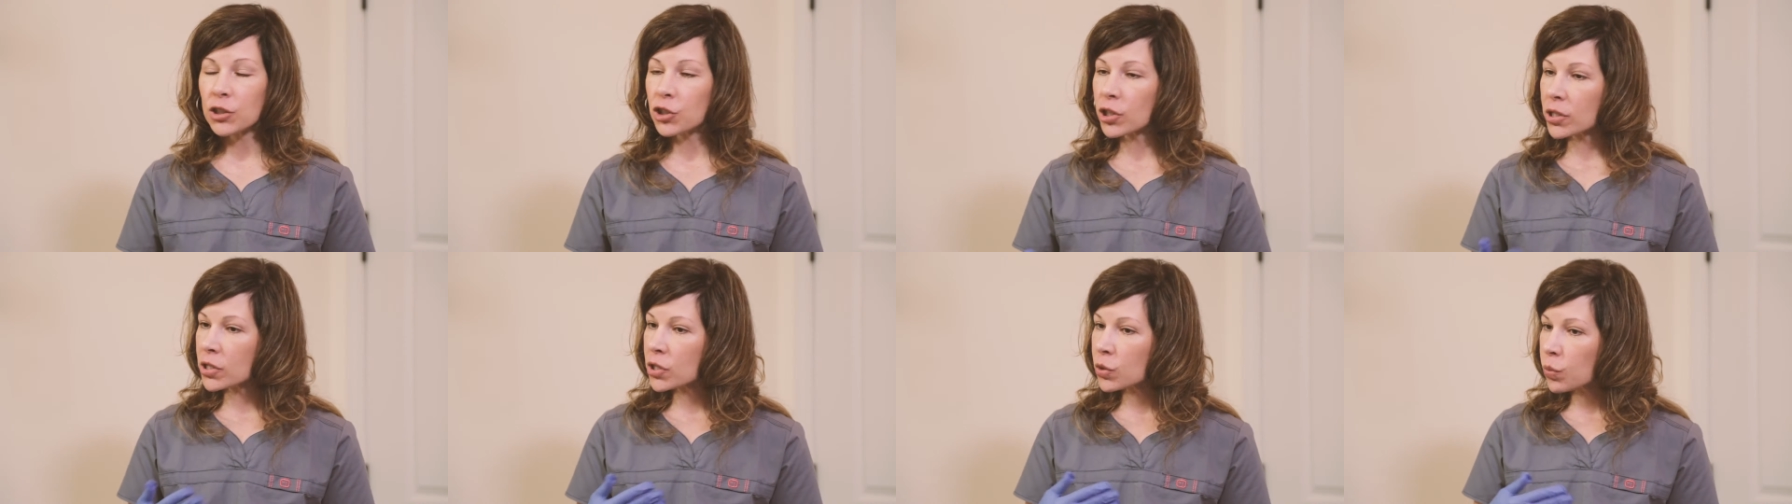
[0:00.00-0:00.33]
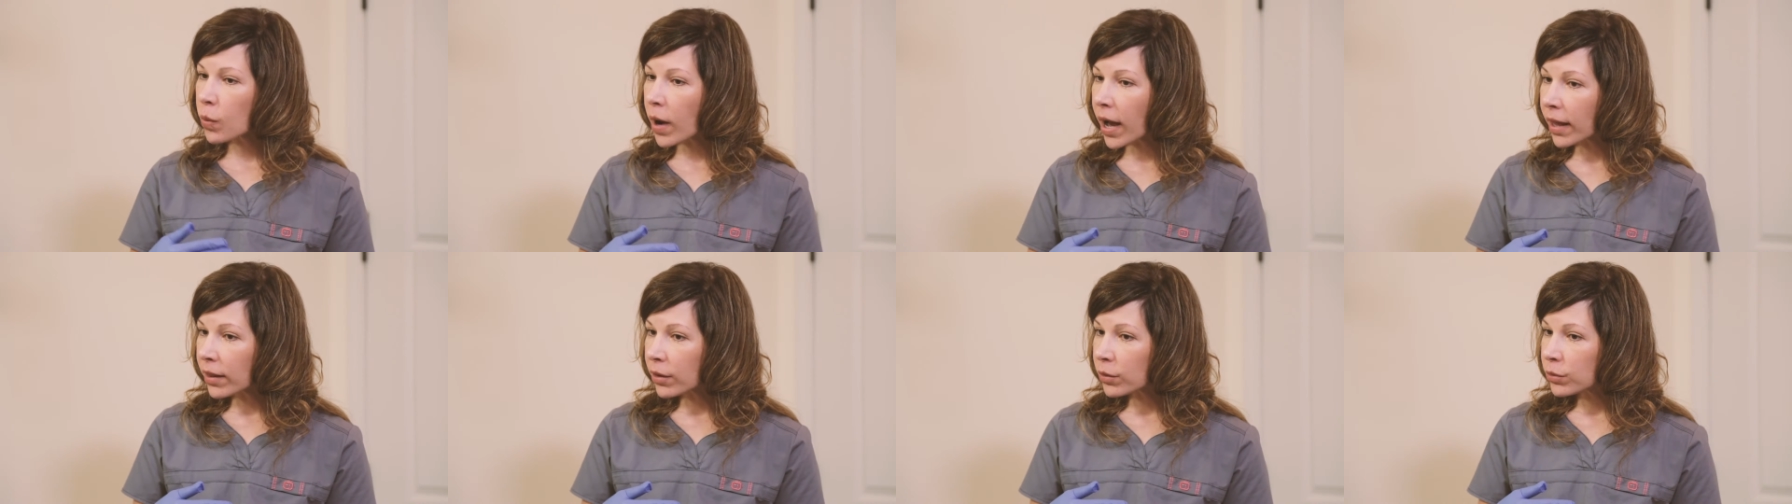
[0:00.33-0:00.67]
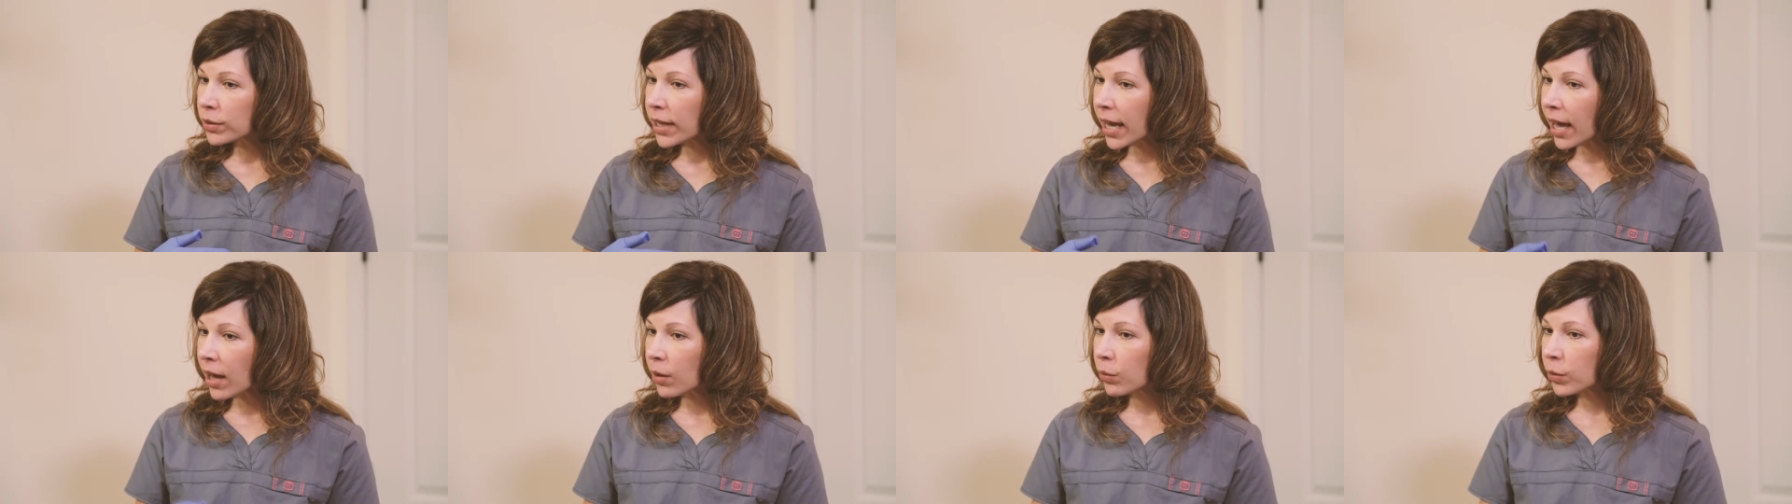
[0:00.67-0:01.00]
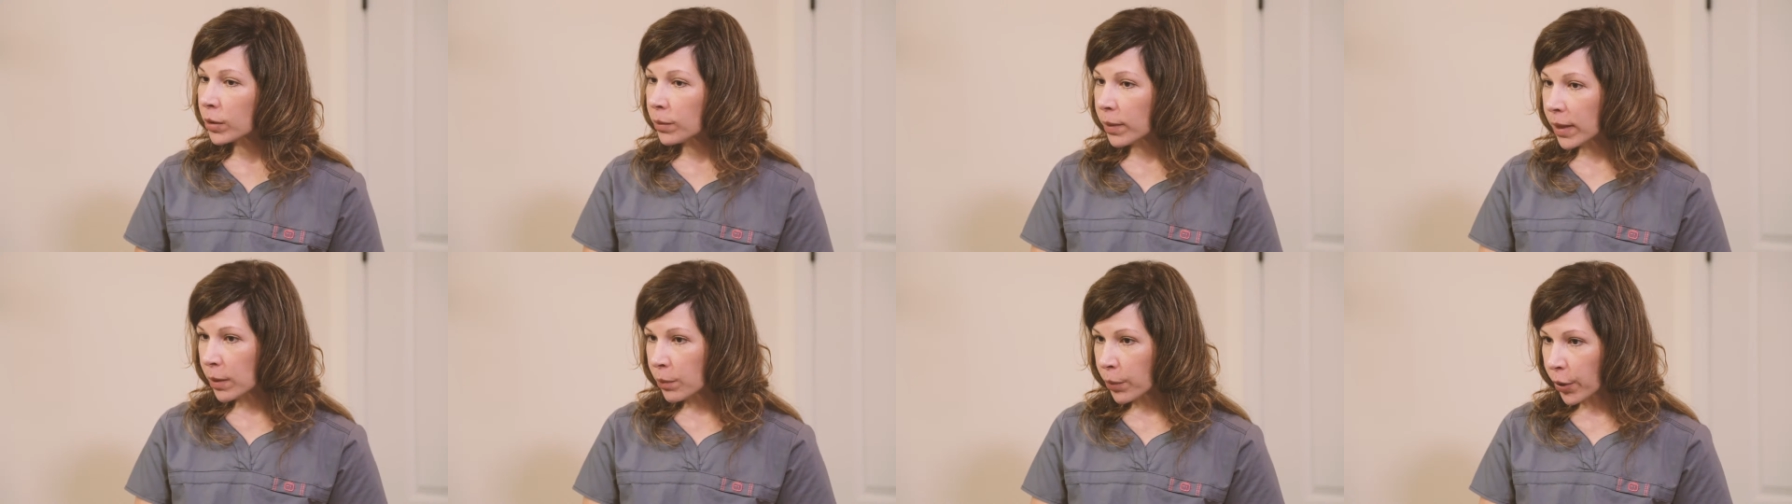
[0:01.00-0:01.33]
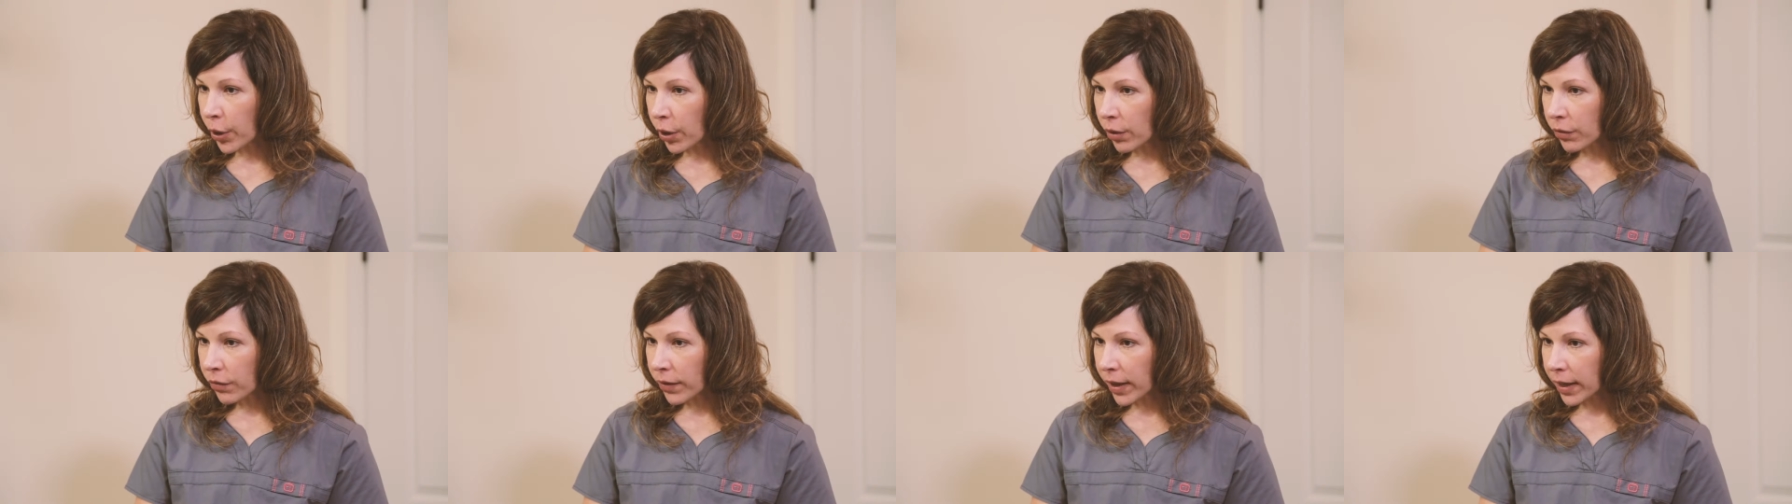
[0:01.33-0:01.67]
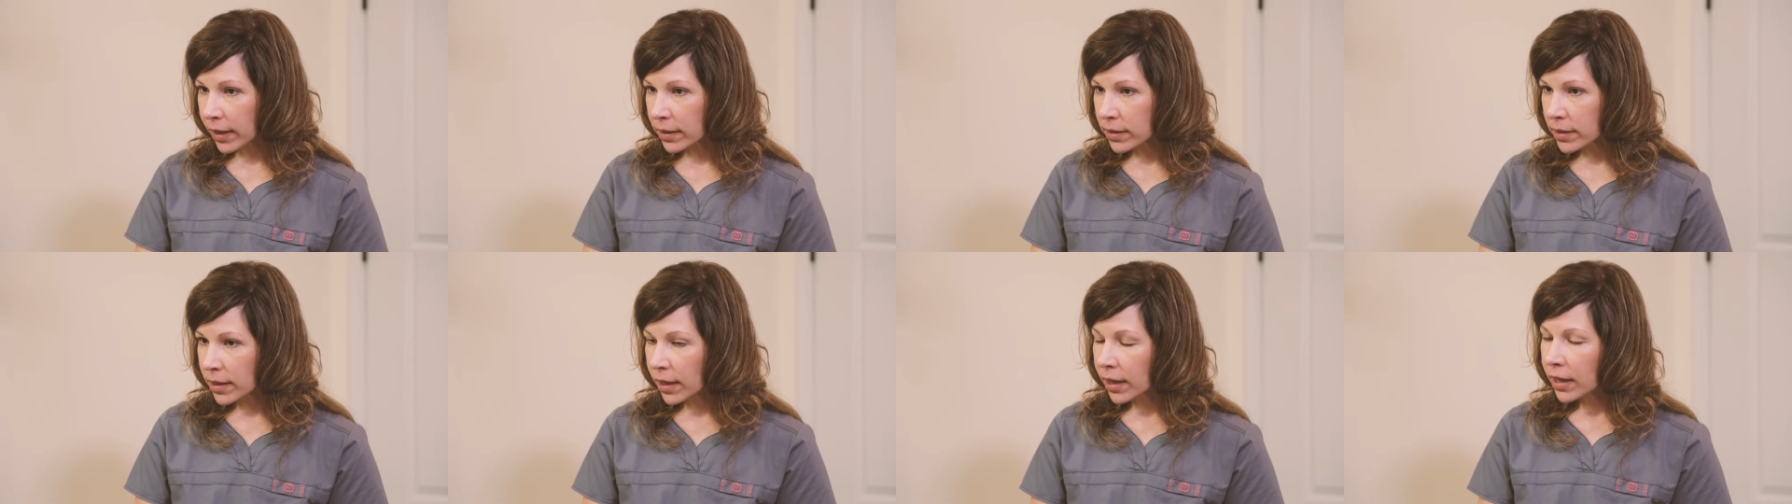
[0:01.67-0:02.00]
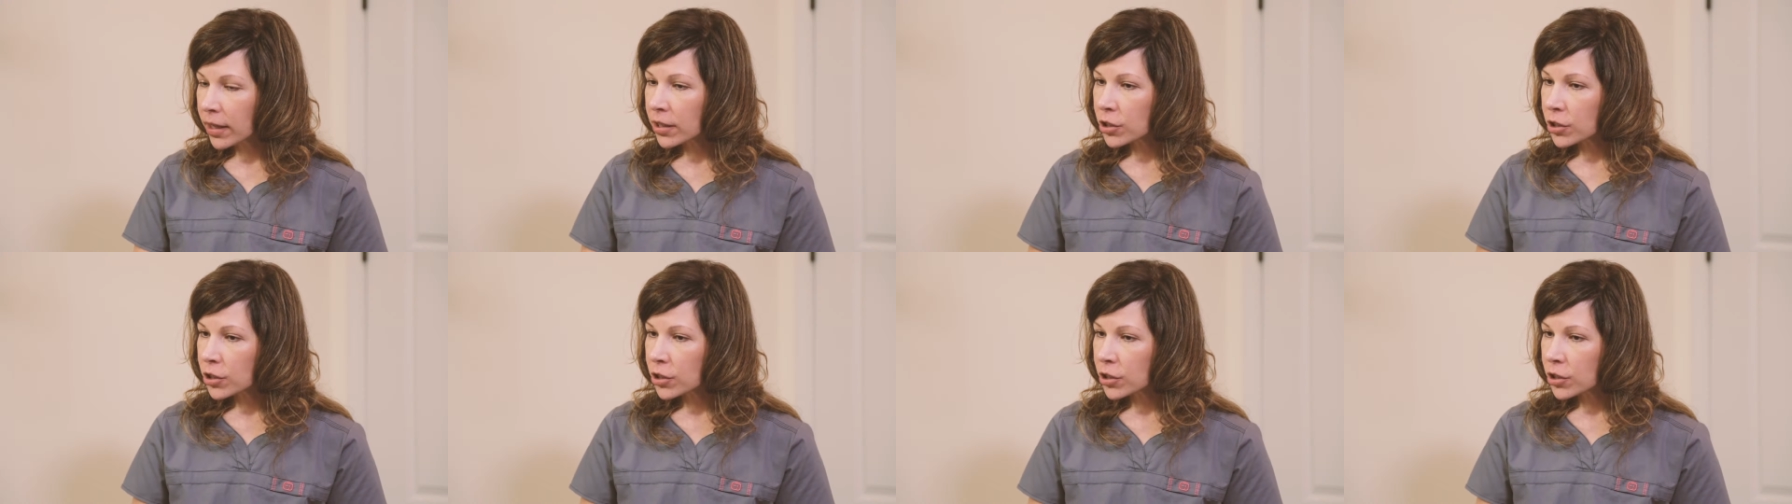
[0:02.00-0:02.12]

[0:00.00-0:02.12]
just swallow down would be perfect.